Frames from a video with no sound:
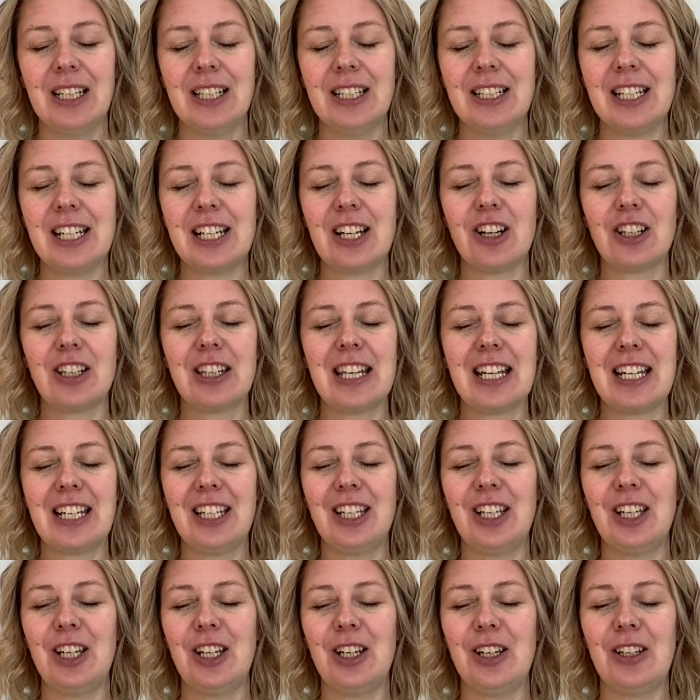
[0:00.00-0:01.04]
Dear God,
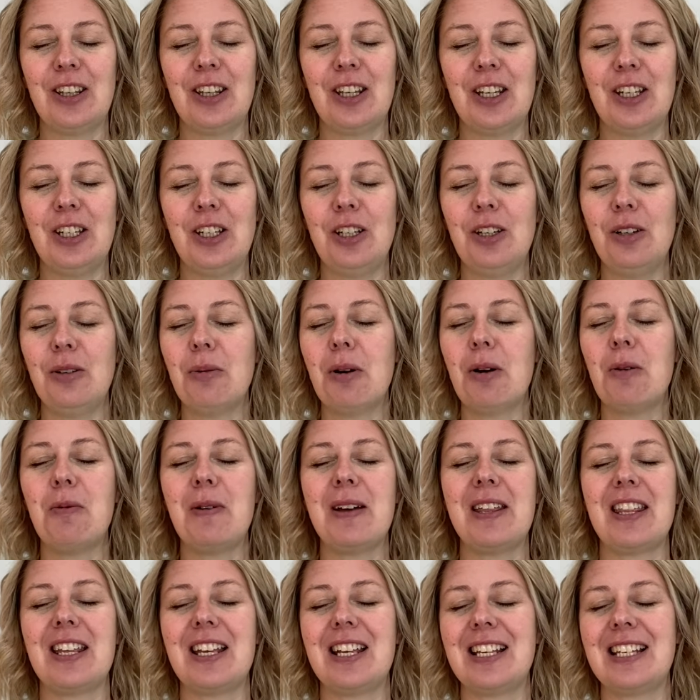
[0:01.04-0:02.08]
thank you that you are
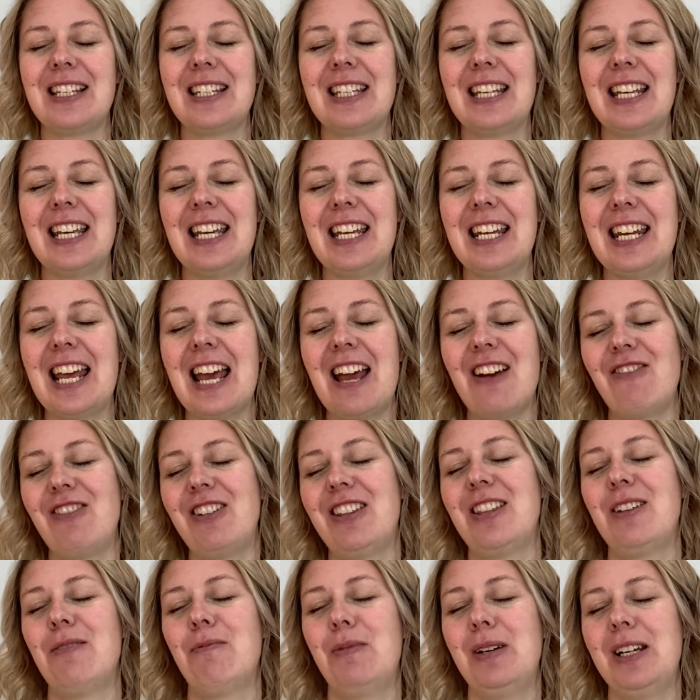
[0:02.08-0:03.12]
with us in
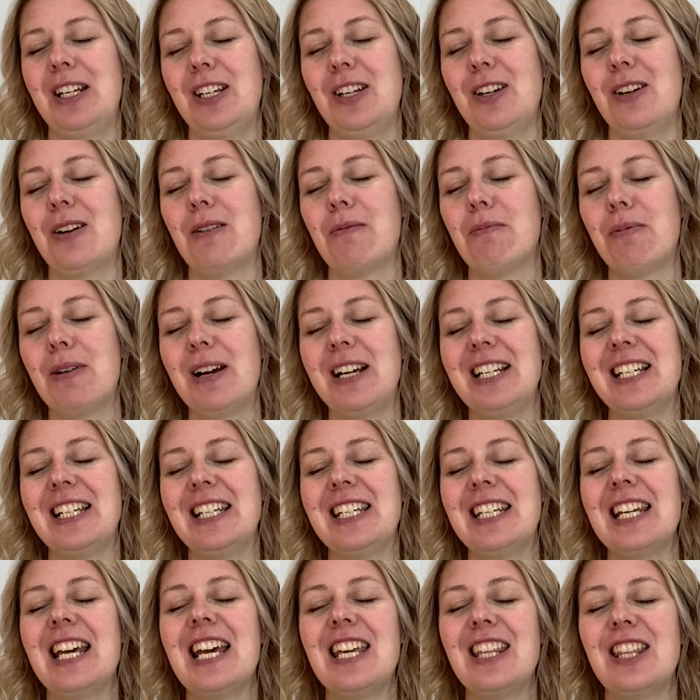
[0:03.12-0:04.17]
everything we do. I pray
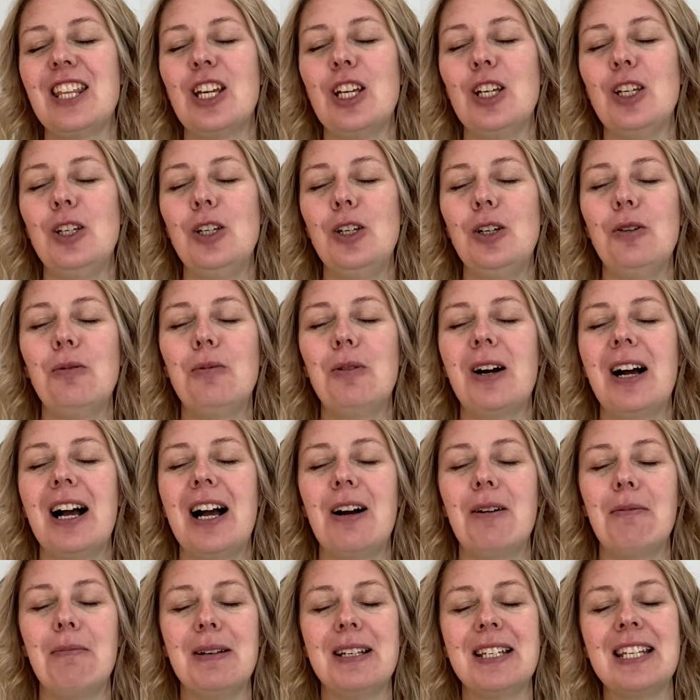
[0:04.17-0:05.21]
today that you will
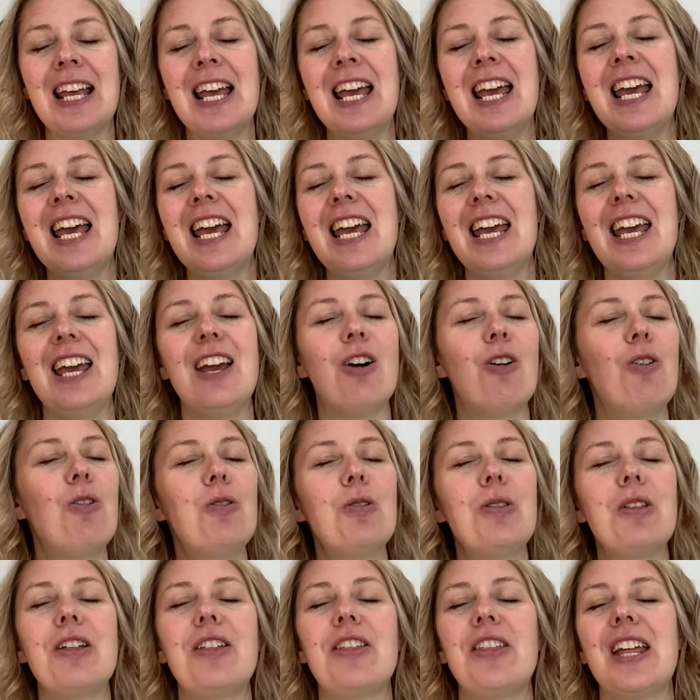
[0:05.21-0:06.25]
help us hear
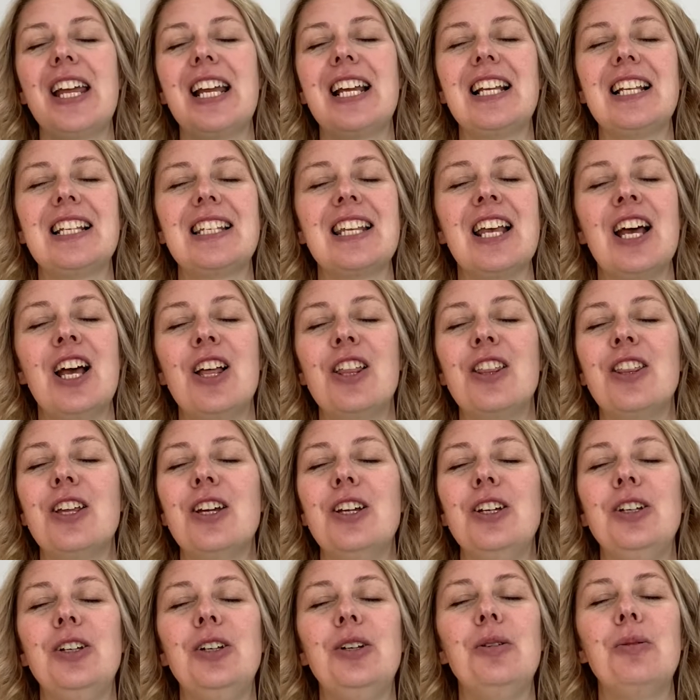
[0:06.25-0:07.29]
all the things that
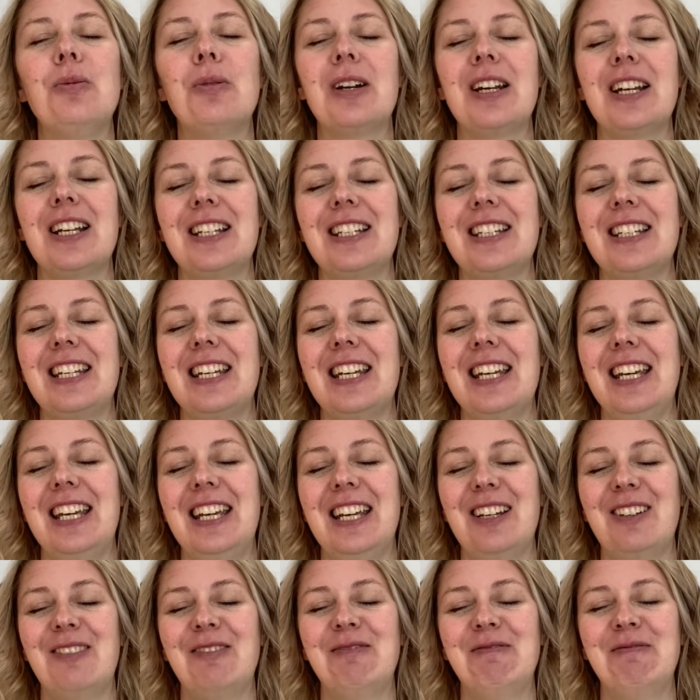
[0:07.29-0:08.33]
you want us to
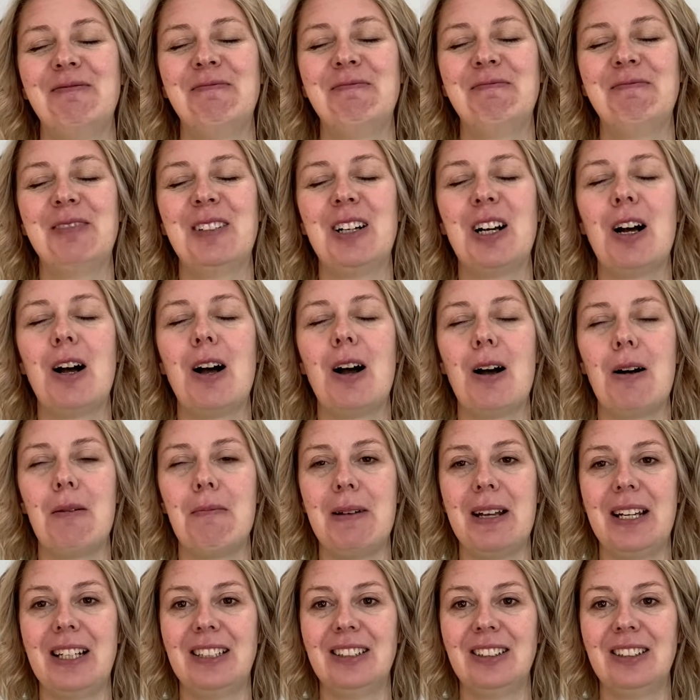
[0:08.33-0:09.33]
hear. Amen.